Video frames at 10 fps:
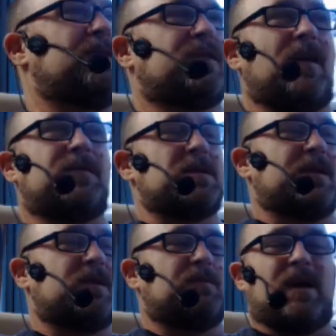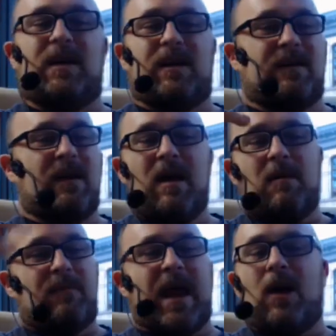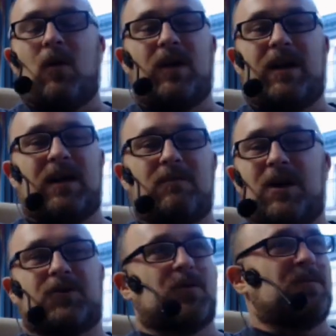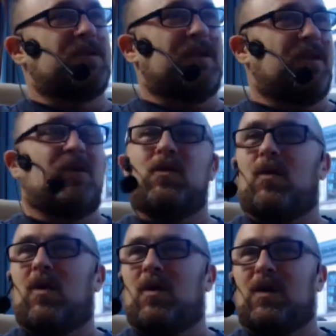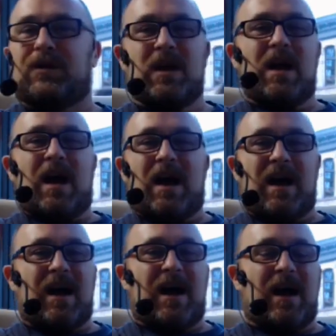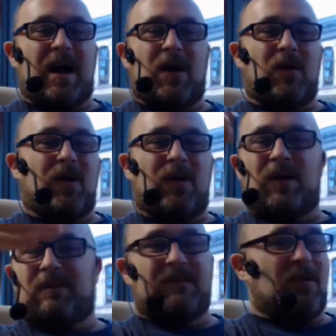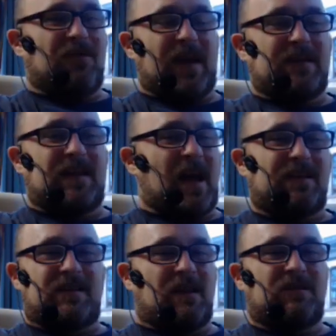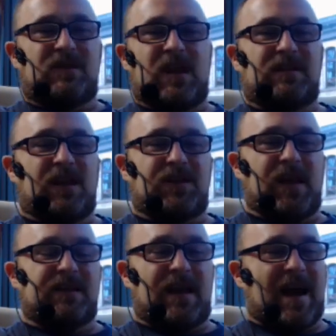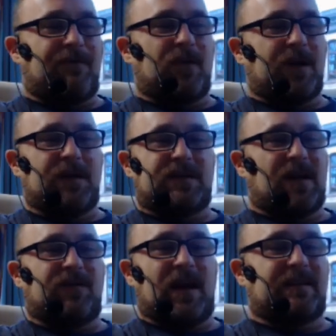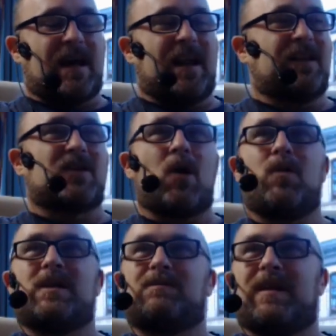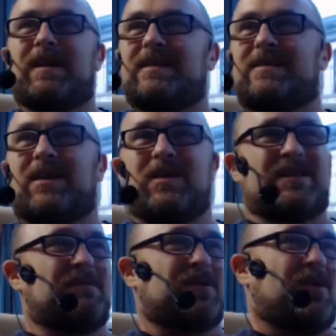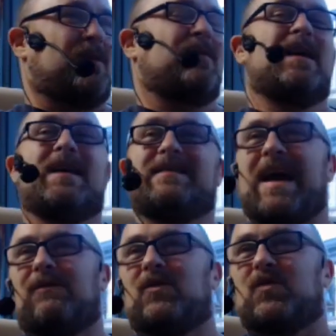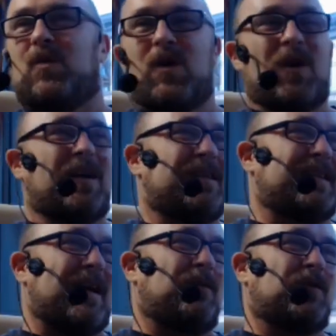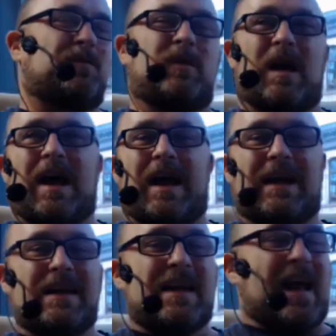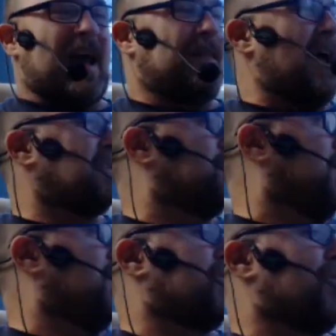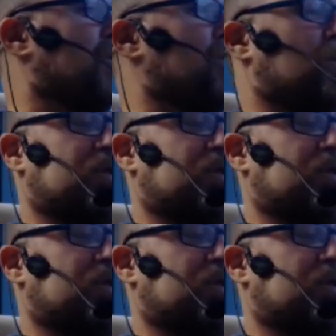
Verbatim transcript: of substances, be it in peyote and mushrooms in the New World, uh, uh, or you know things uh, uh, such things in Africa and stuff like that, it's always been considered some sort of devil's work and devil's play, and that's been the truth